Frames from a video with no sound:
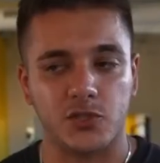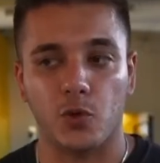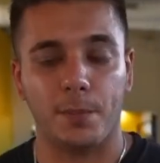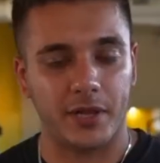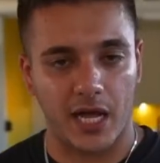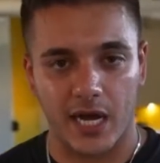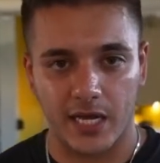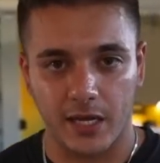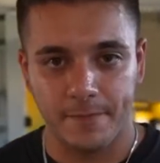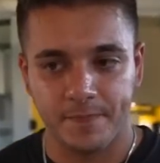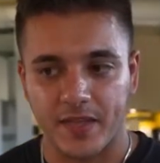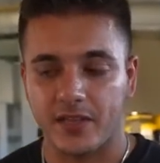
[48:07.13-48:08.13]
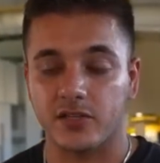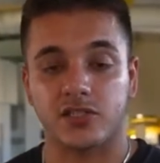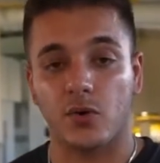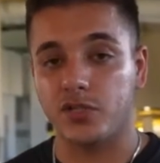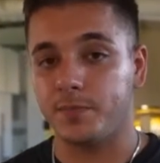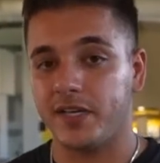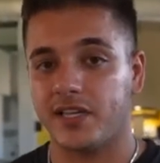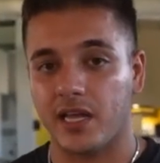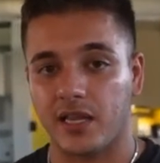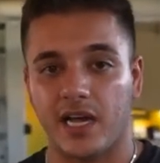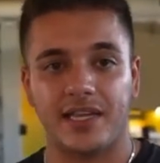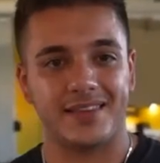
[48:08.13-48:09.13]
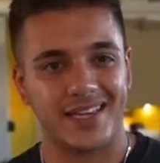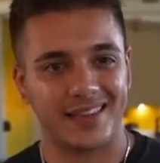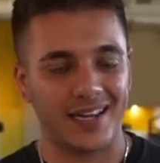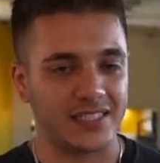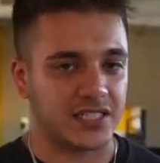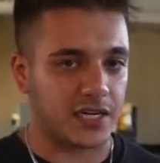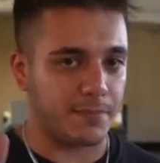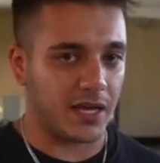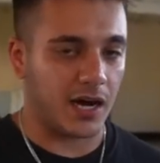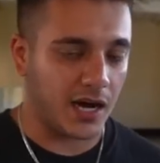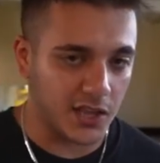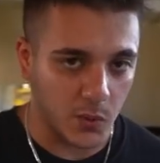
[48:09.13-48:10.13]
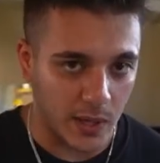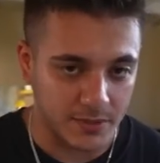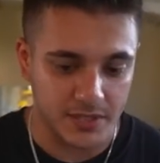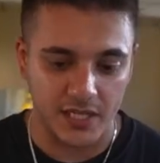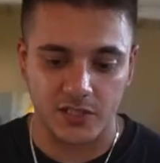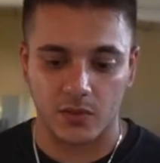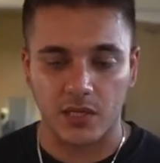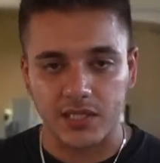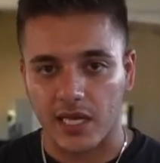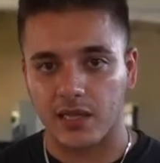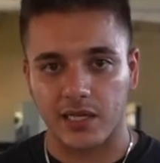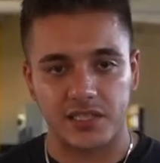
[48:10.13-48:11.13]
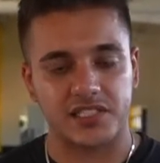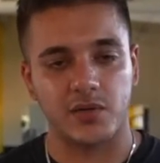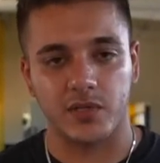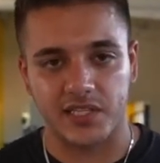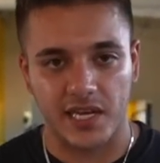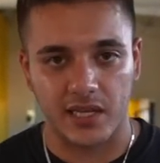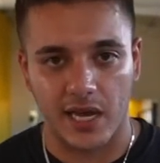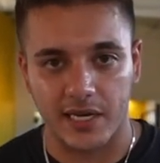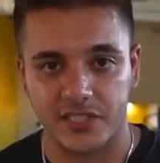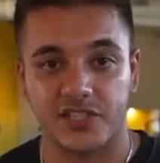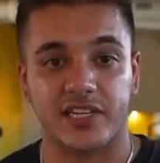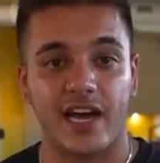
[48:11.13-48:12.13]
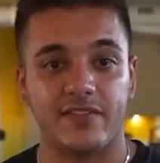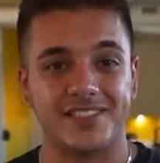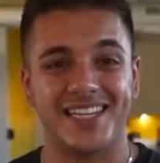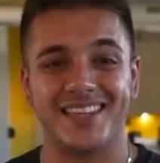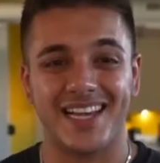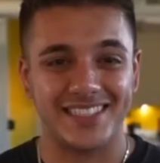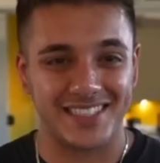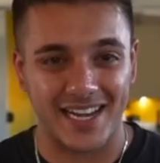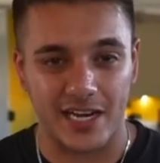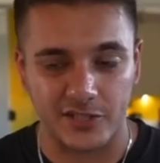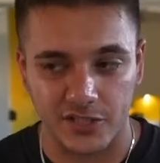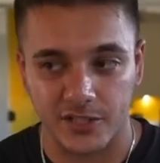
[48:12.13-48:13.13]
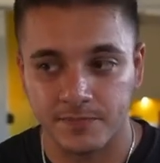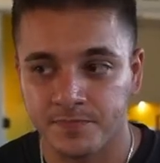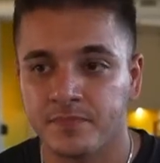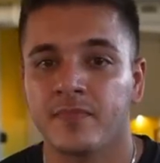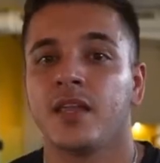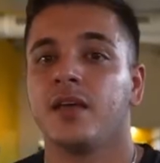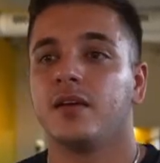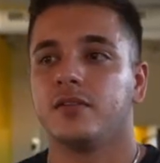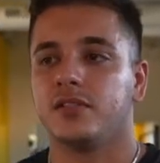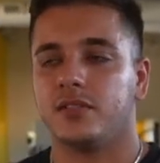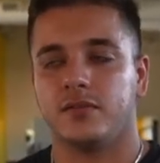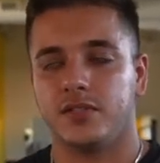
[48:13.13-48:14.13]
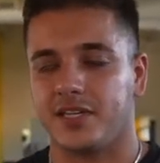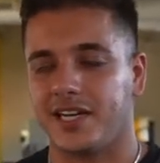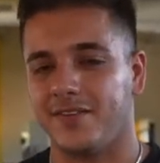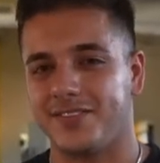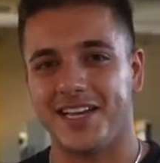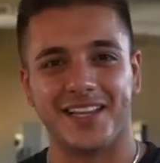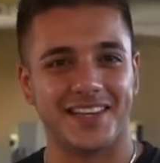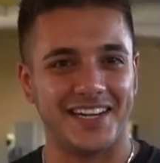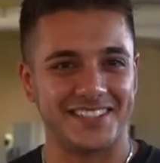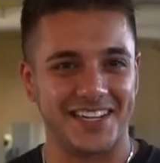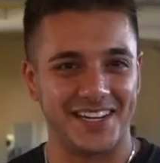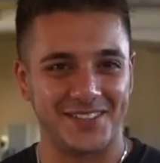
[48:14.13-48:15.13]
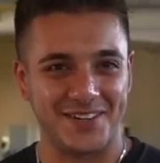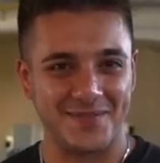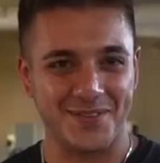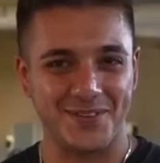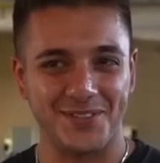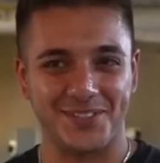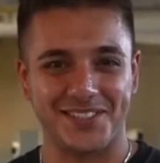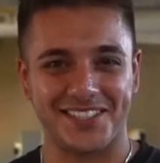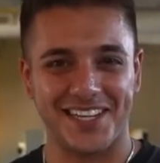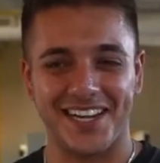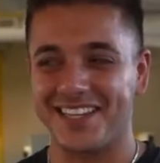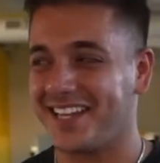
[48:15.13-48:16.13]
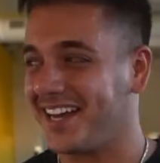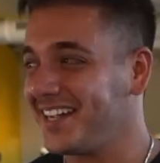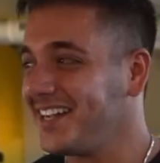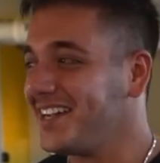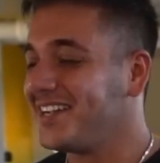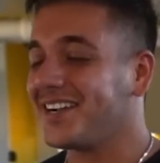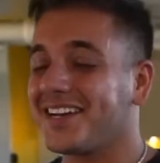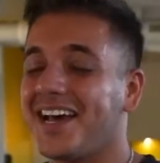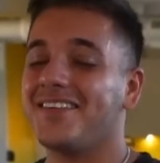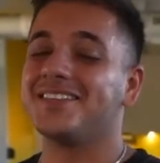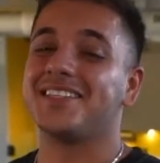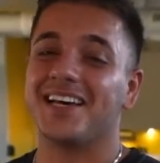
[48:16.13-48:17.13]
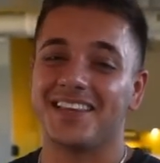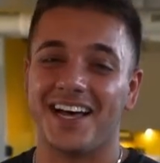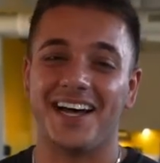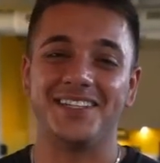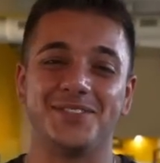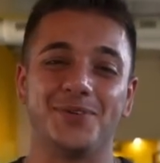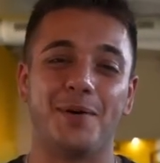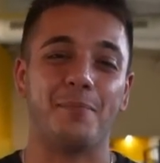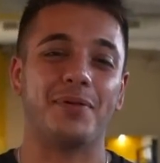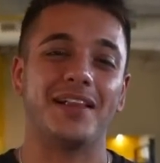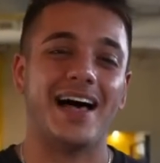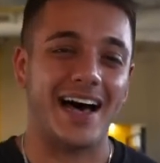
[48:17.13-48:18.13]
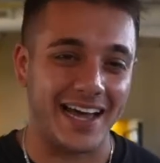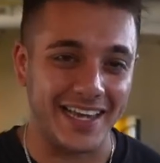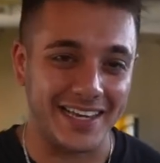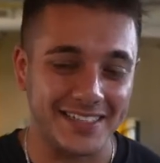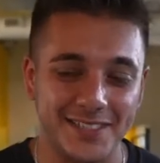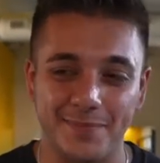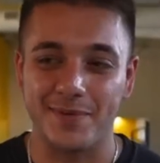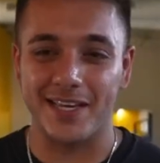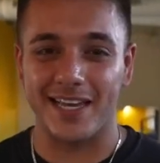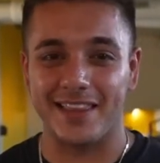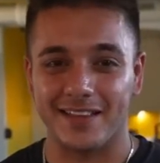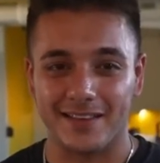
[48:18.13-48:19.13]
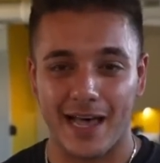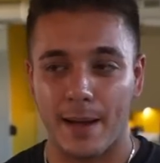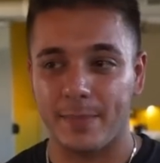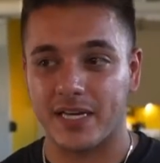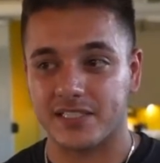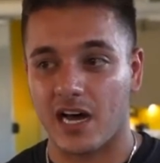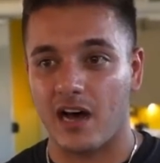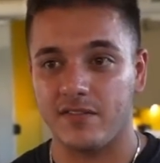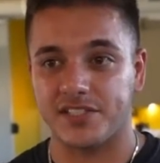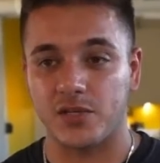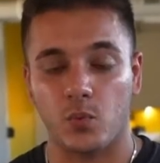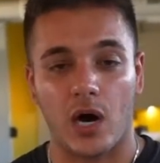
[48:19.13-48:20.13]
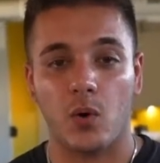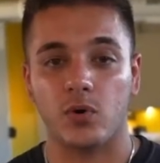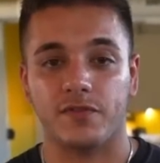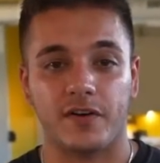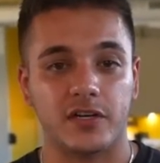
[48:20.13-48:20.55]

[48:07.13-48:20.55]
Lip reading: to apply, and there's going to be a deadline. That deadline is going to be on the website, so click that link to see when the deadline is. You're going to have a deadline to enter. You're going to have a deadline to enter. I'm too used to saying that. You're going to have a deadline to apply to be in the lab, because obviously while we're